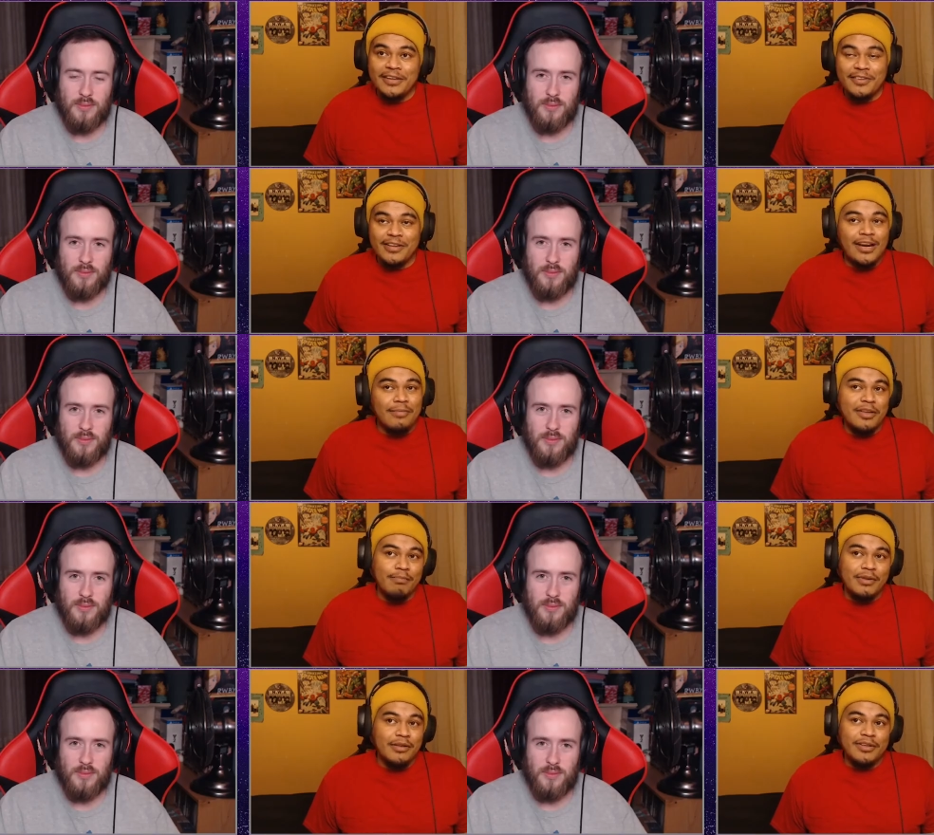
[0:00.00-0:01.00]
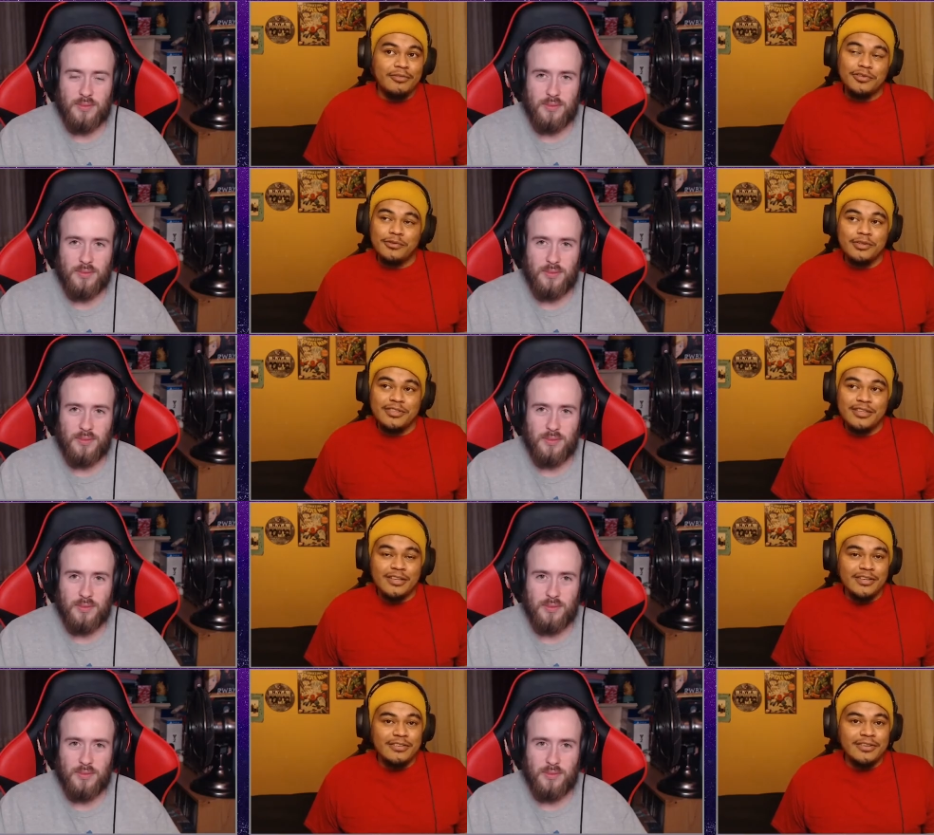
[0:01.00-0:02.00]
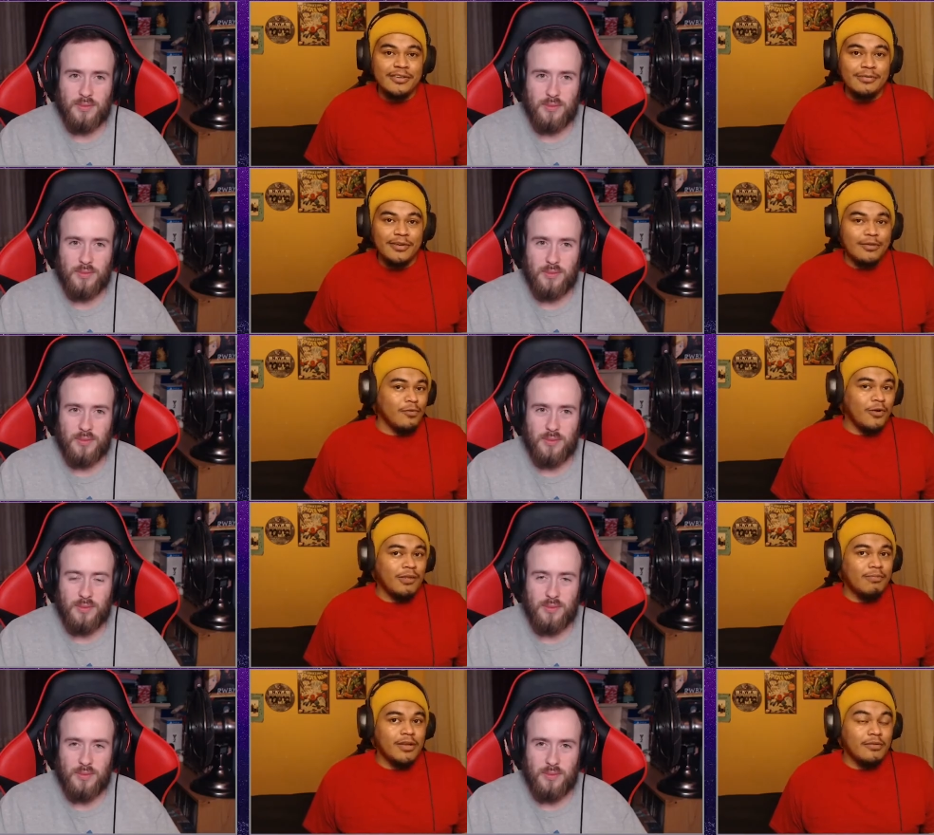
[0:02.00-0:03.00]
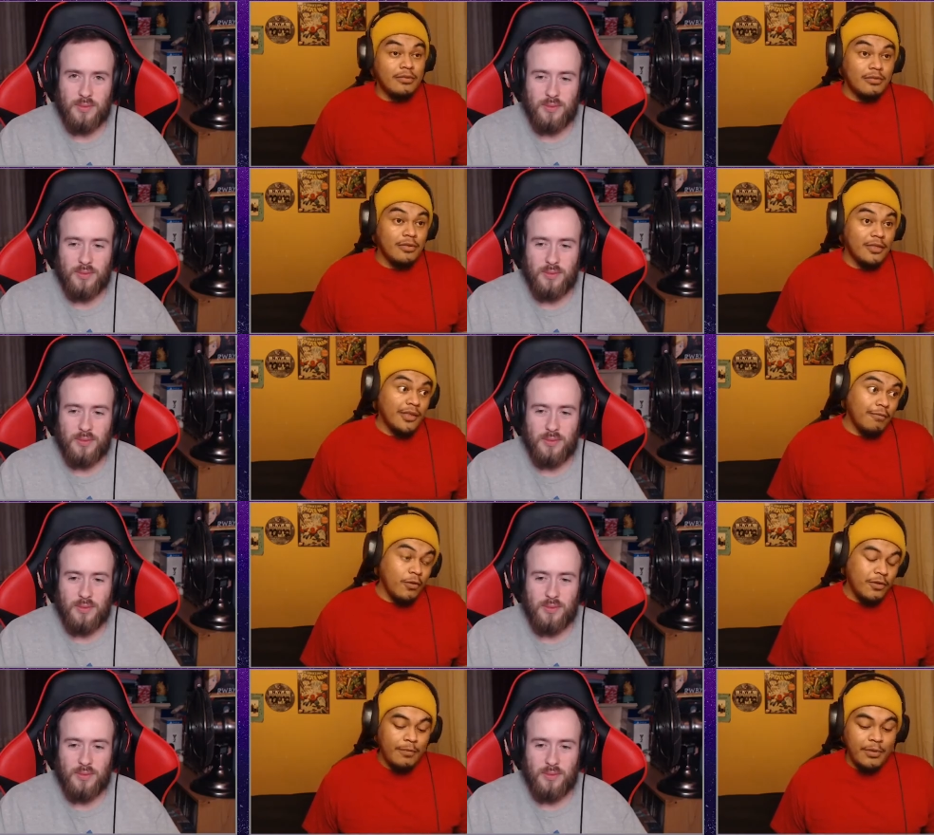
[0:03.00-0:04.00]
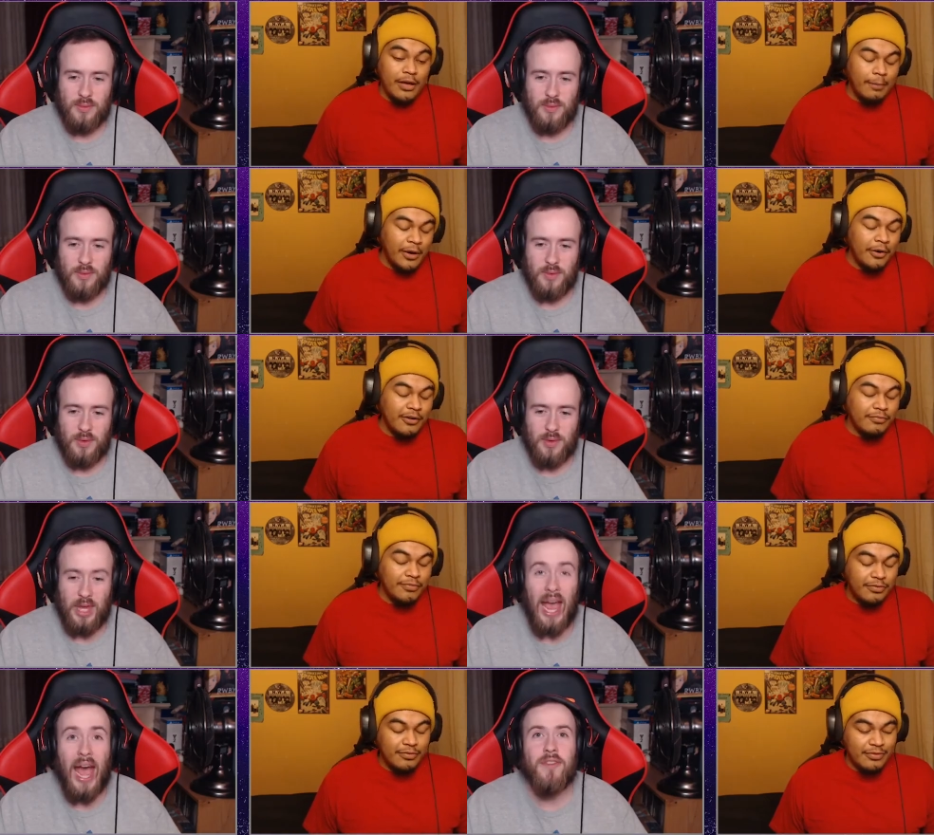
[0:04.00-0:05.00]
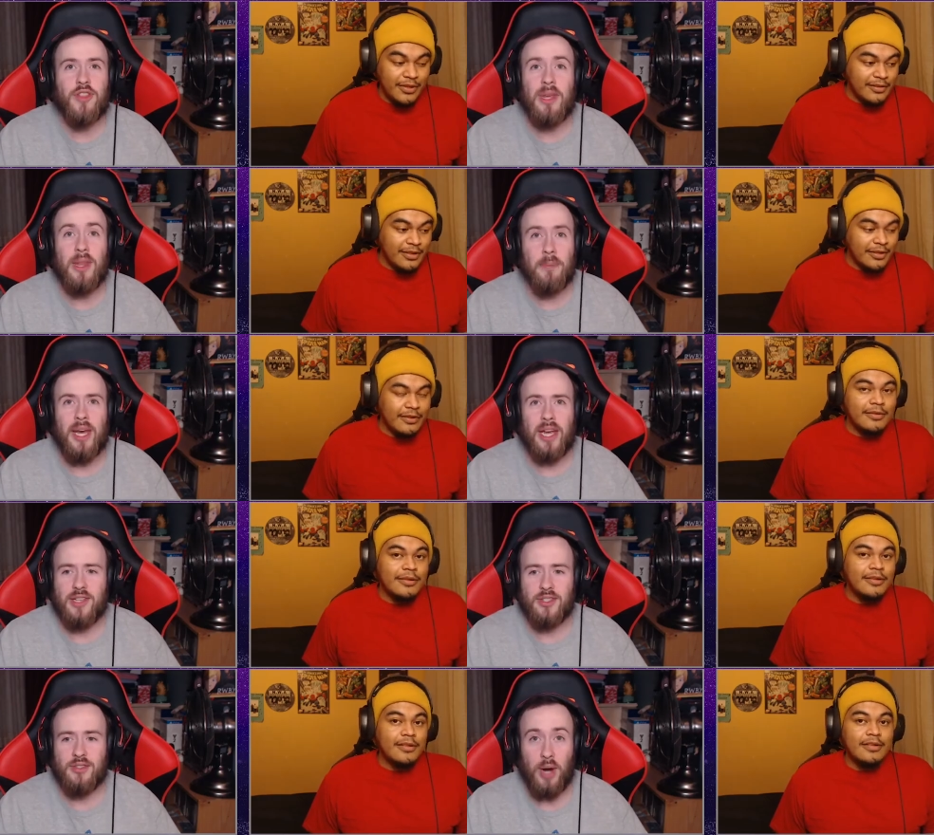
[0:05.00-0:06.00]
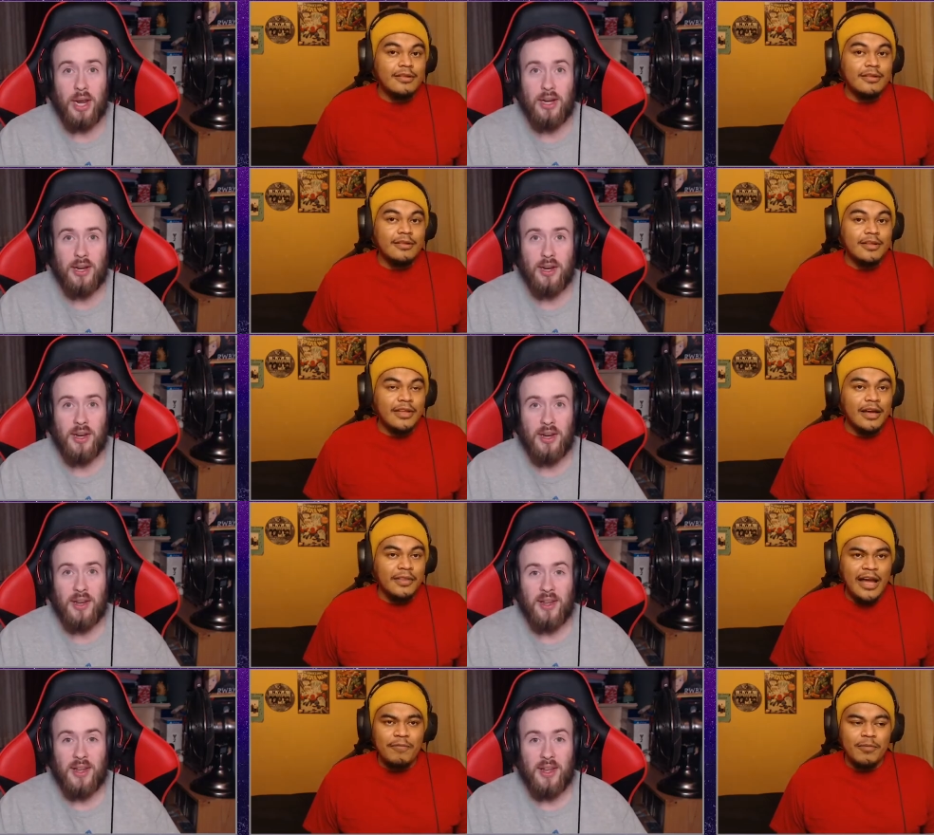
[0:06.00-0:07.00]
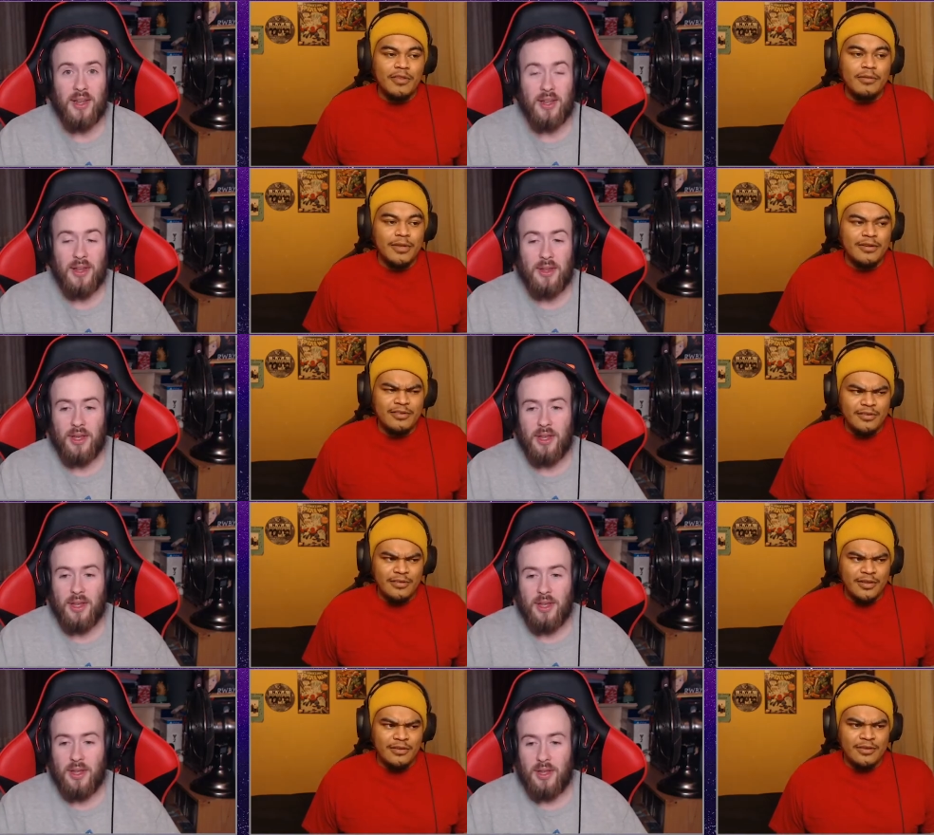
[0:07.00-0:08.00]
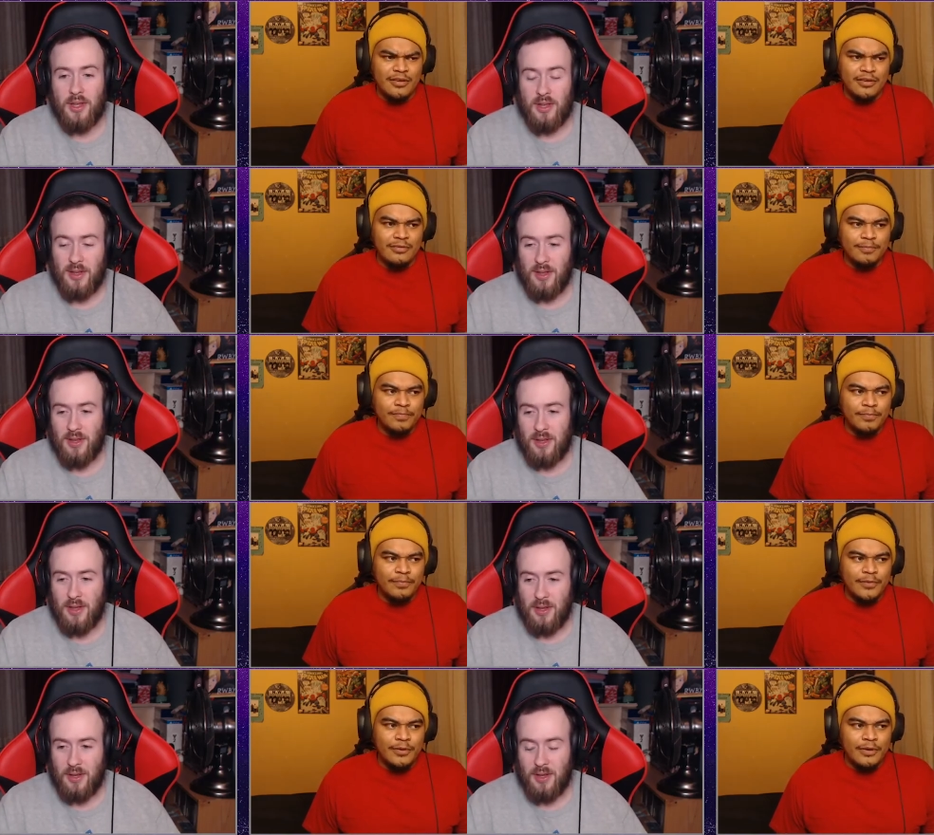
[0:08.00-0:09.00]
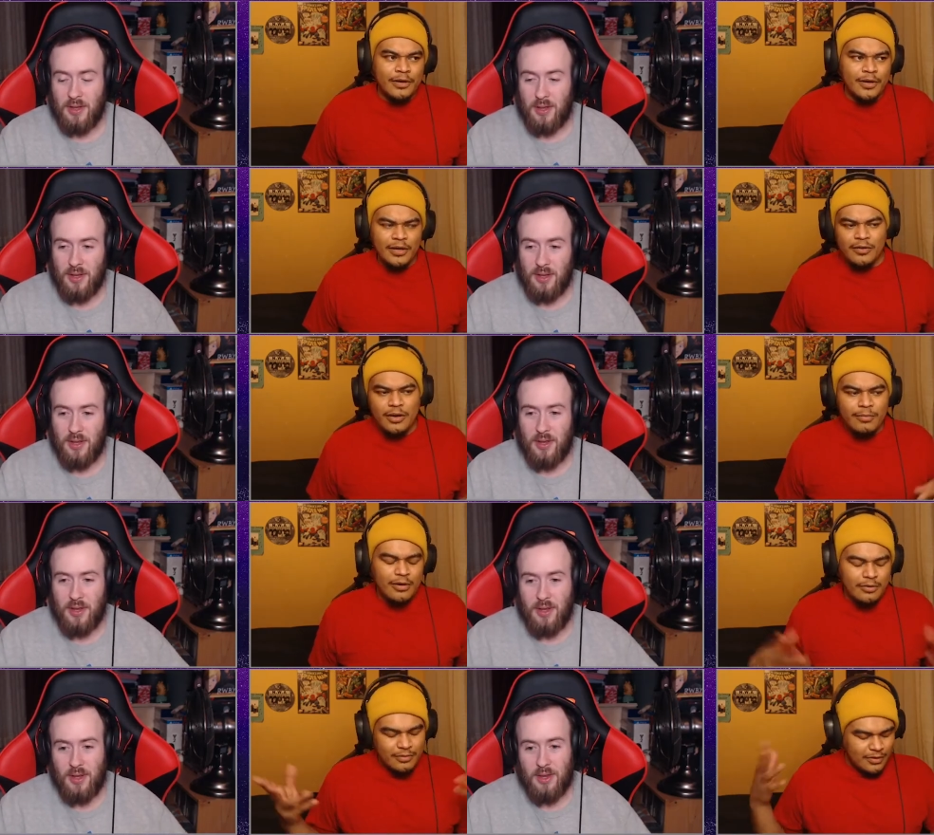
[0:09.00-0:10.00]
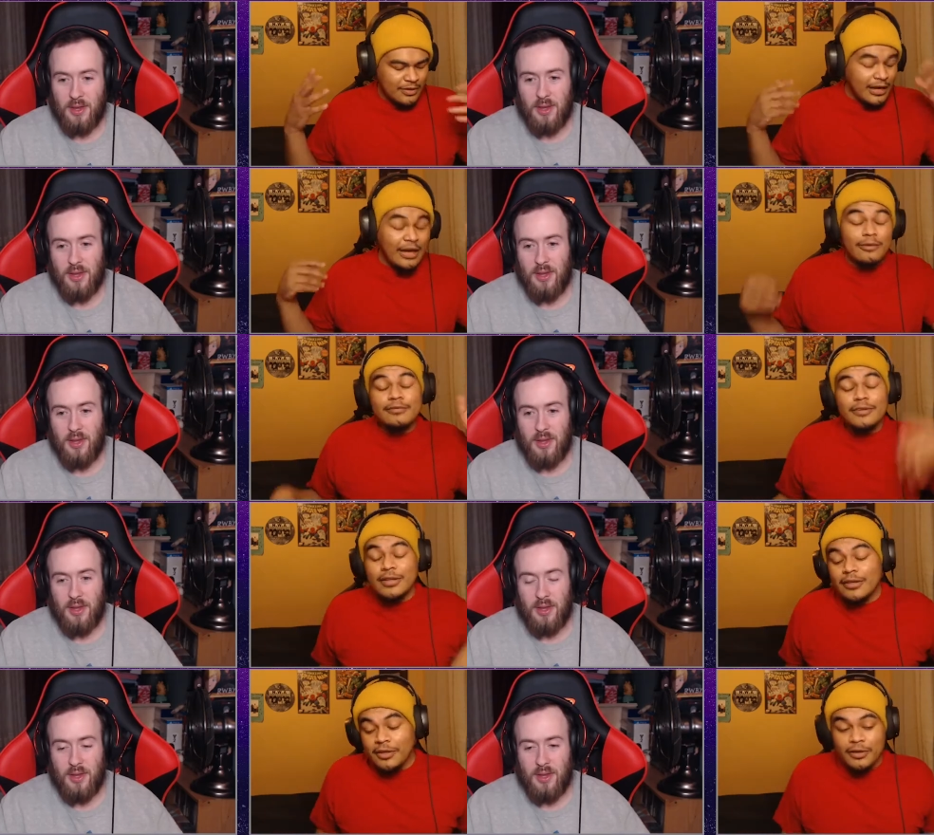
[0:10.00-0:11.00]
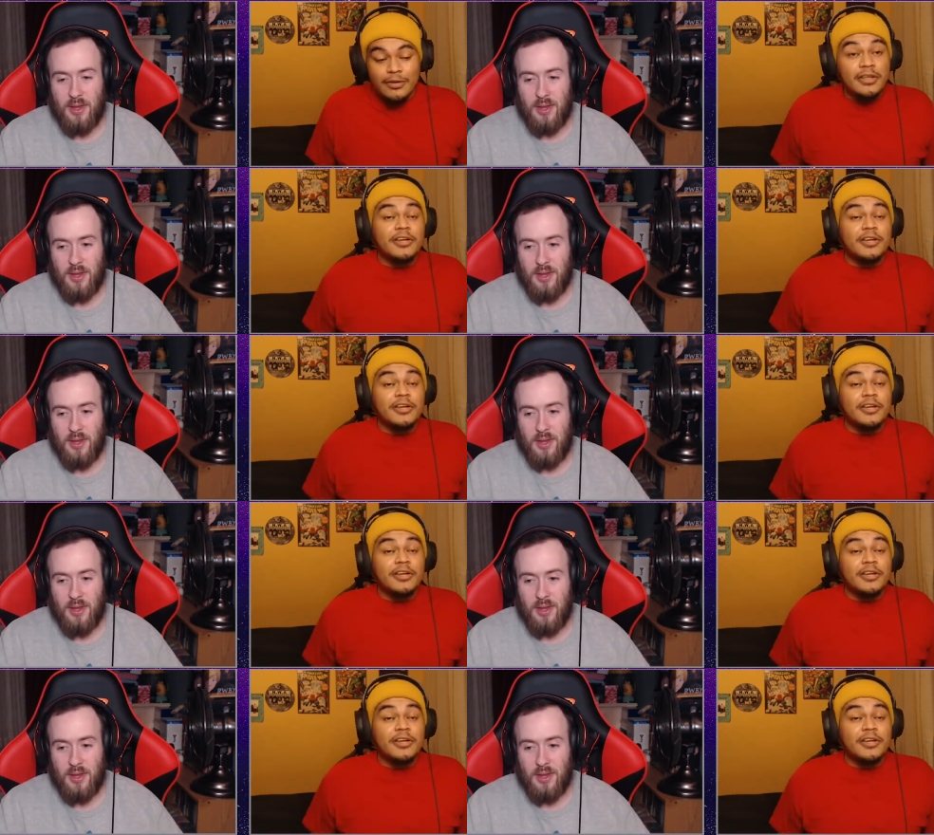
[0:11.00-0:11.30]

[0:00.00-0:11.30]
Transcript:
Speaker 1: It's got to be in the billions or trillions at least, you know, because they're one of the big, or they're big, parody of. They have Disney. to be the
Speaker 2: biggest, right?
Speaker 1: Yeah, they have to be the biggest because uh, I'm not talking about. I don't feel like you know they're